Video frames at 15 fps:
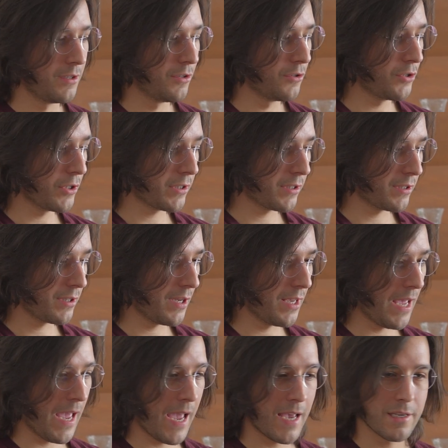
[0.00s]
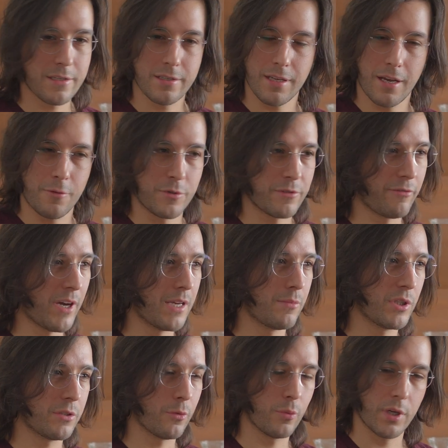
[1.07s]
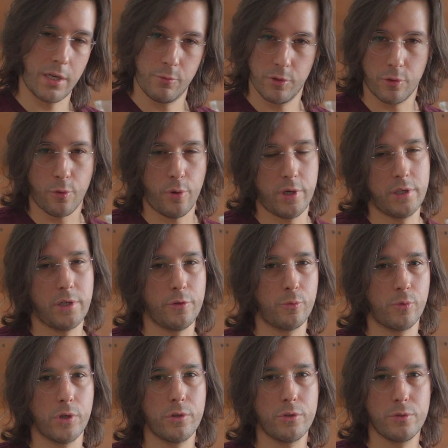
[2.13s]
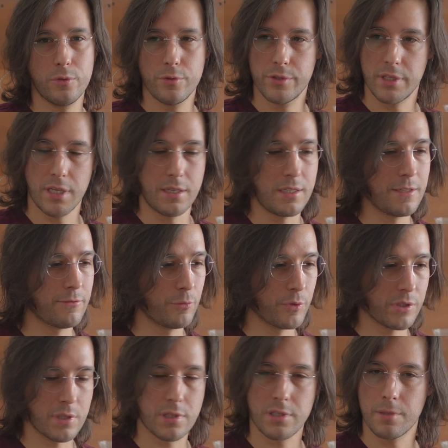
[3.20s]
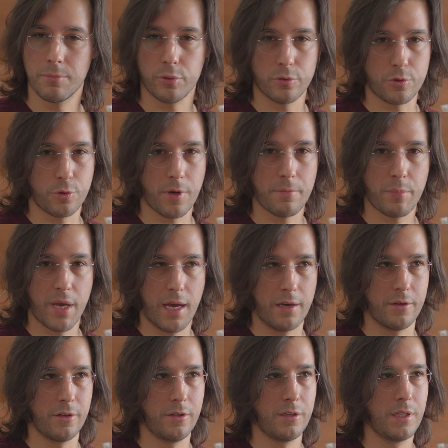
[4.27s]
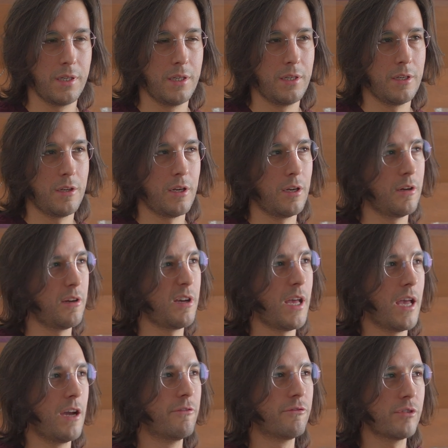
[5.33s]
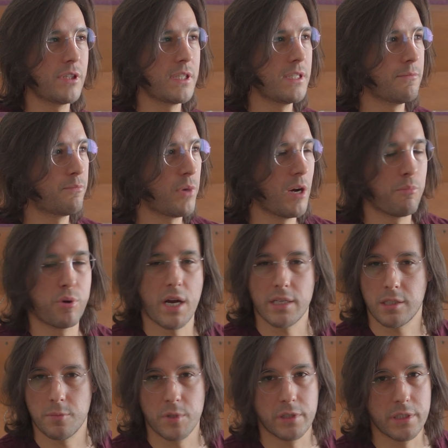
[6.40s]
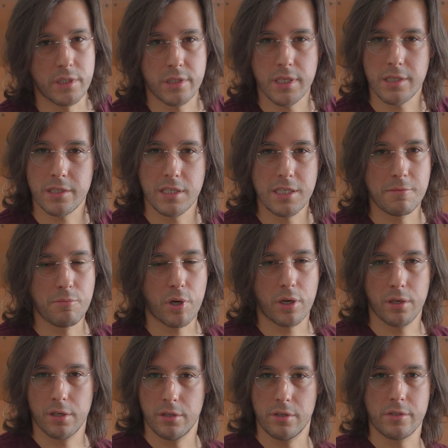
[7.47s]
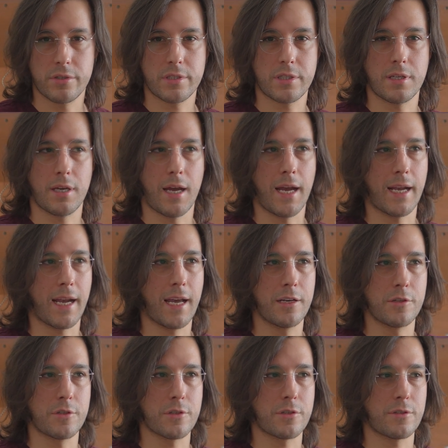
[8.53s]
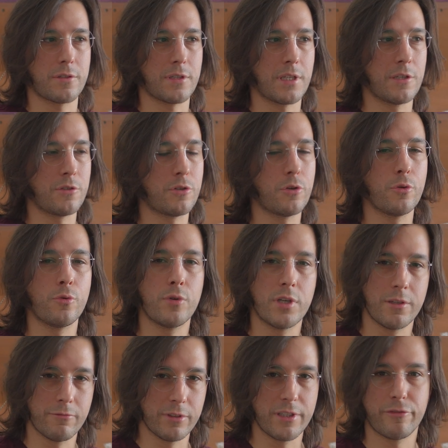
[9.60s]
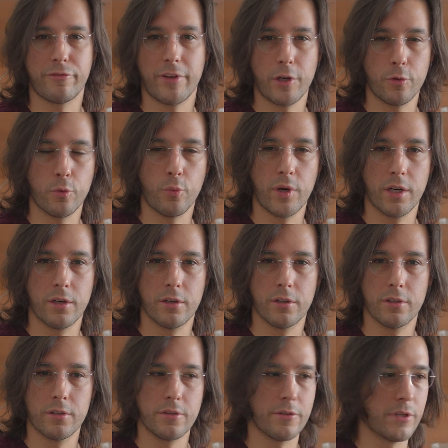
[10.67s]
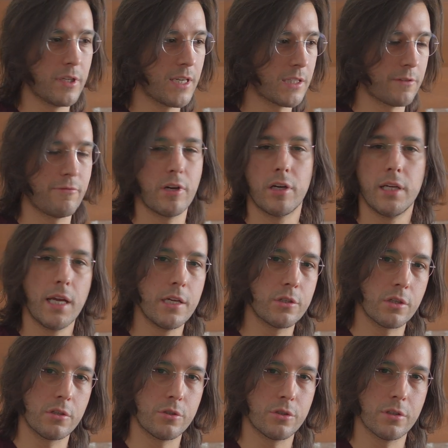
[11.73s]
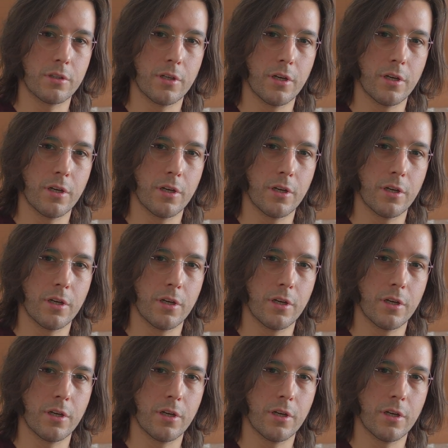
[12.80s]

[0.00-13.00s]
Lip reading: just as I was vibing to what I recorded on the Rhodes, and even with this simple drum pattern, every approximately 16 bars, I kind of just intuitively felt where the next variation should